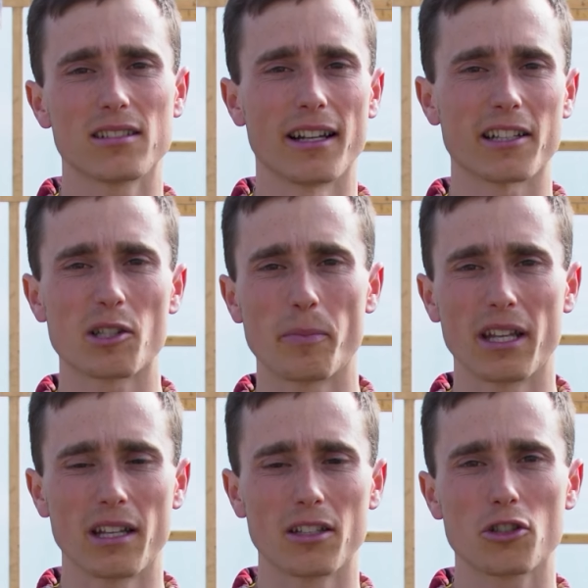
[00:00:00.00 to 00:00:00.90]
like
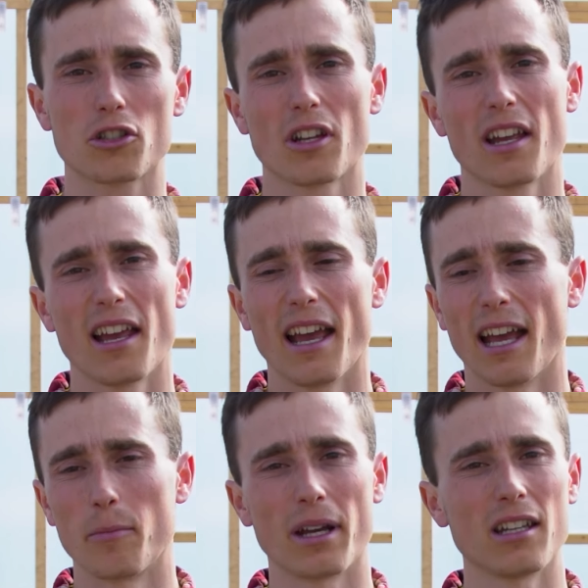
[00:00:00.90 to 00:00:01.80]
spinach,
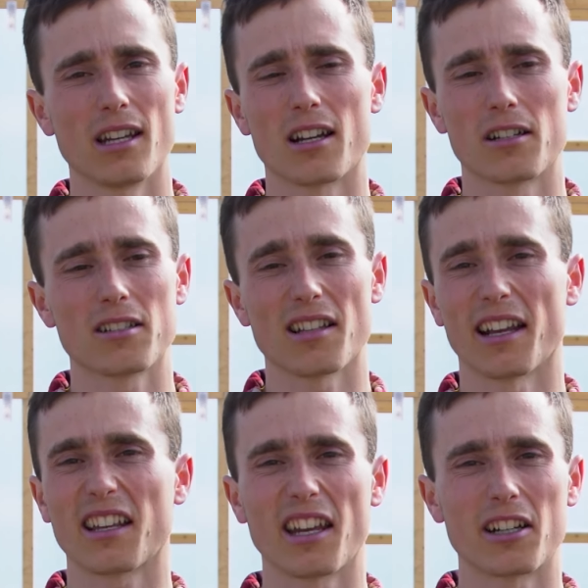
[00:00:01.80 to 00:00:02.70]
and many others
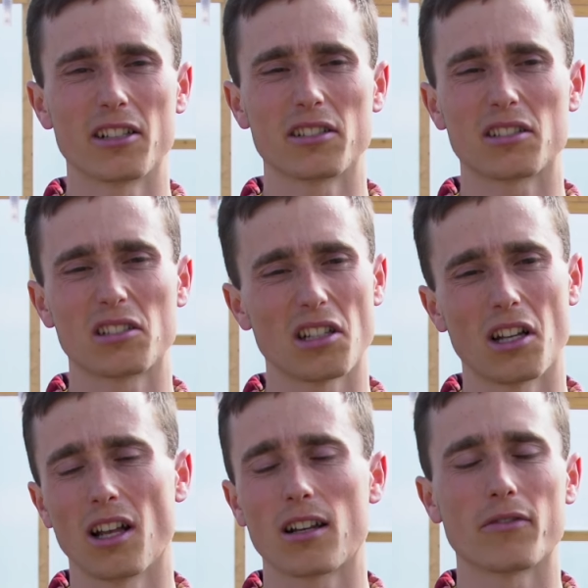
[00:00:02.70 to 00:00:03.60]
like carrots,
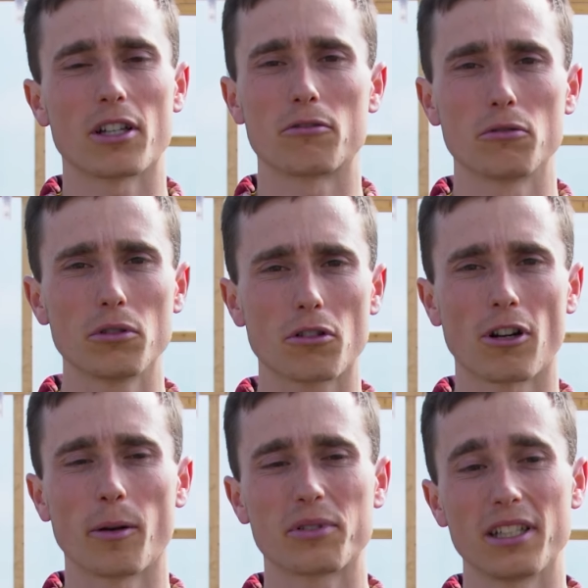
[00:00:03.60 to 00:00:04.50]
a lot of other root
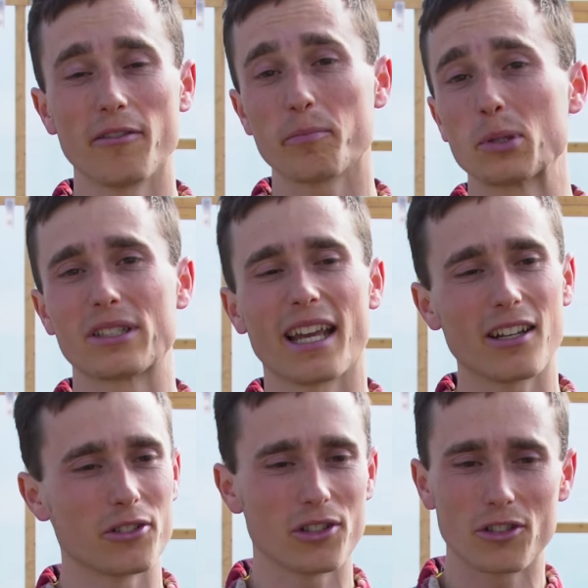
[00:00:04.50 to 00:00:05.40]
crops, even
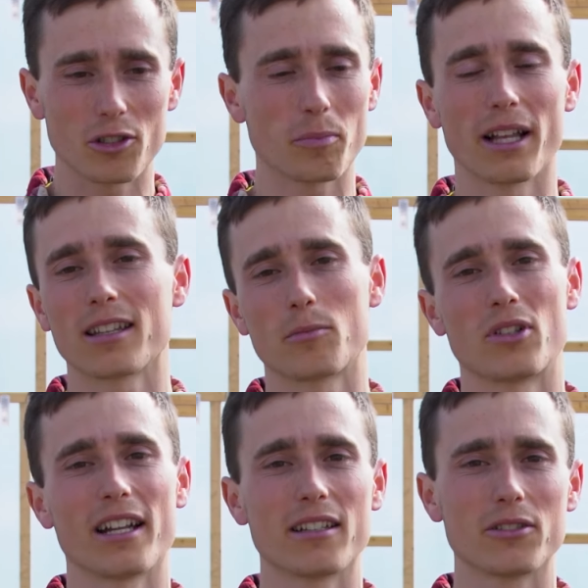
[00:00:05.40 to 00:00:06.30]
potatoes. You just plant them
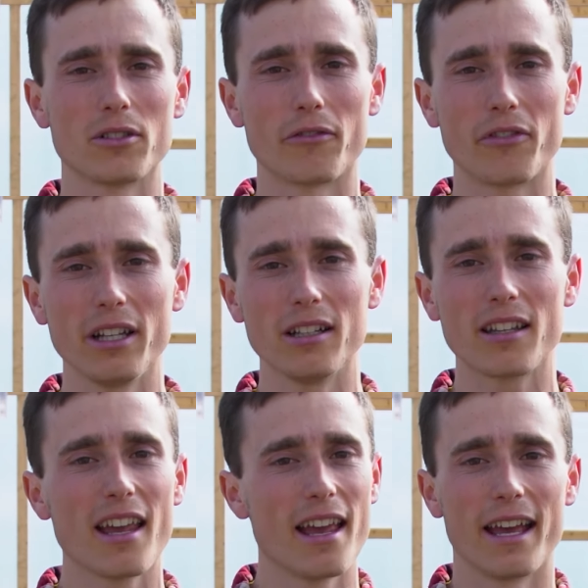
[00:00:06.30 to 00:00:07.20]
right into the field
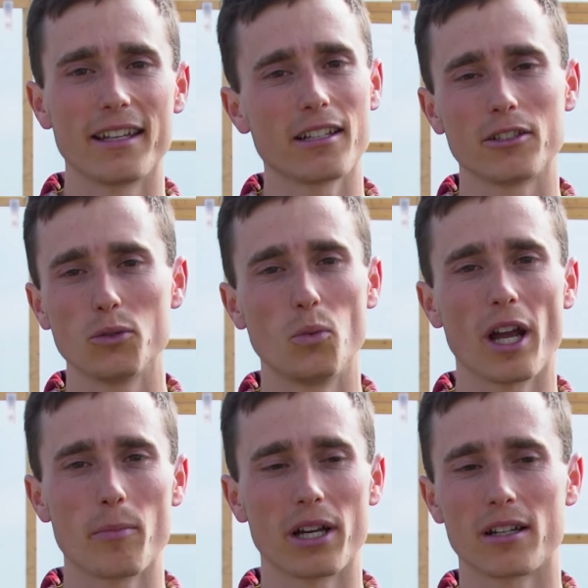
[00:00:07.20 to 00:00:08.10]
and they'll do
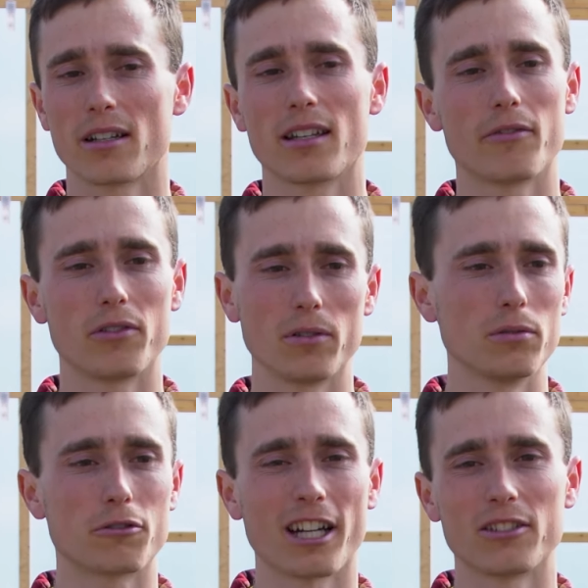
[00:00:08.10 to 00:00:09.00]
way better than if
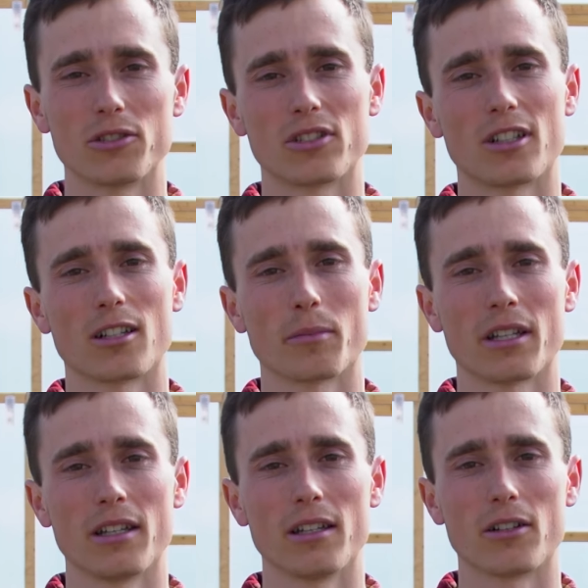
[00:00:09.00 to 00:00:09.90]
you tried to start them
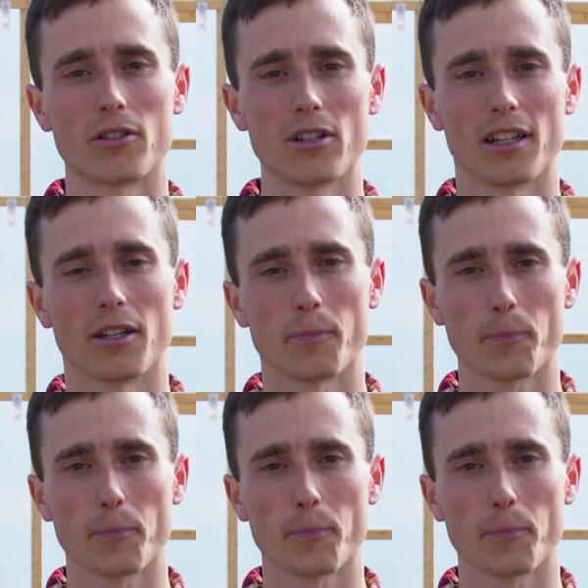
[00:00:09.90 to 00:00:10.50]
in here early.